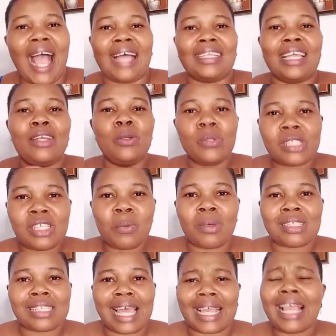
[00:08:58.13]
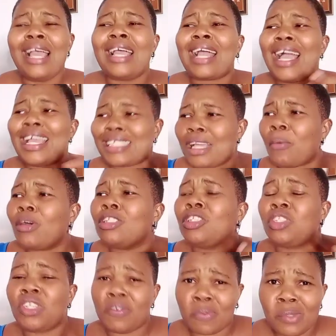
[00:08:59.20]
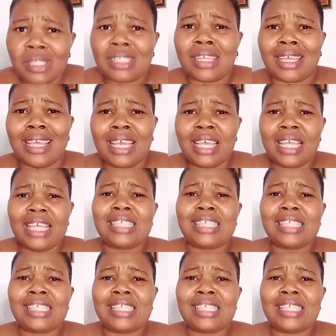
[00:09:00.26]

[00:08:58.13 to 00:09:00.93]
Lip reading: And then Lucy was like, Kaisha, what did you even say?